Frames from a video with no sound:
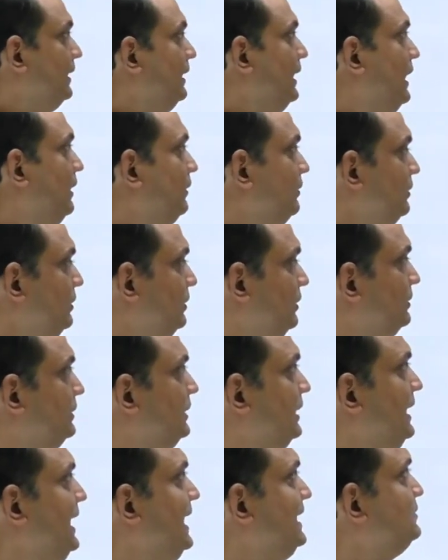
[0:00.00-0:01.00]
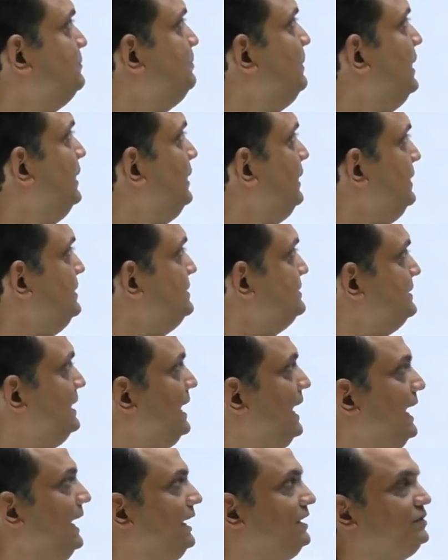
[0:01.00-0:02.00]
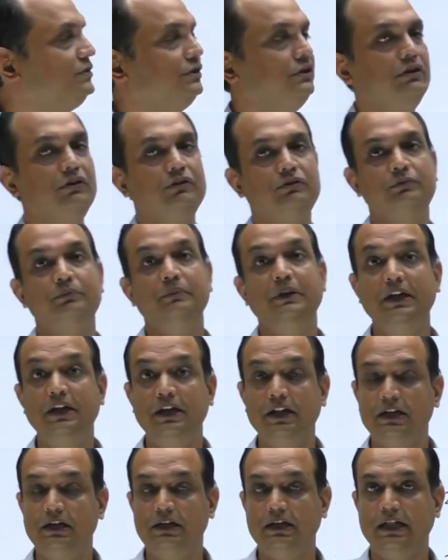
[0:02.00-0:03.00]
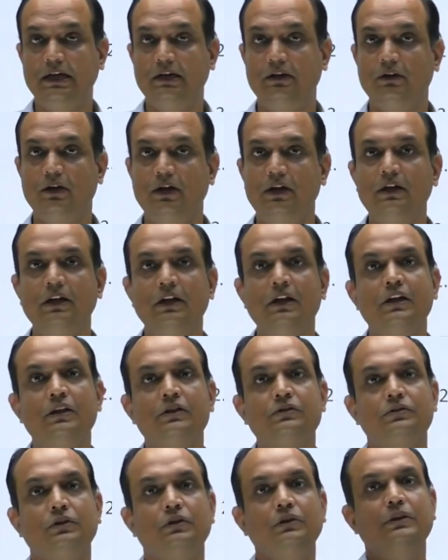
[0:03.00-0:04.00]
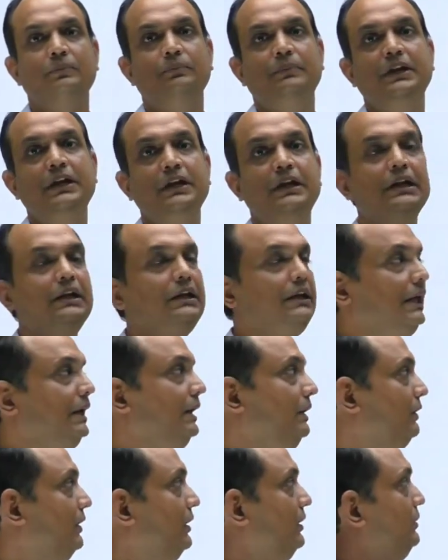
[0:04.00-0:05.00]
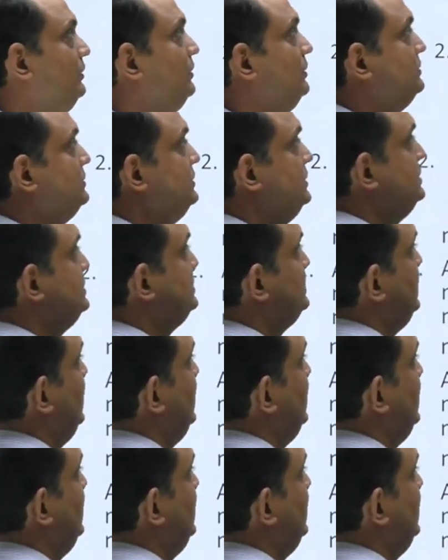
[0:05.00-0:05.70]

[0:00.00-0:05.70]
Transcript: Now the next part is the action of medial pterygoid. So the medial pterygoid causes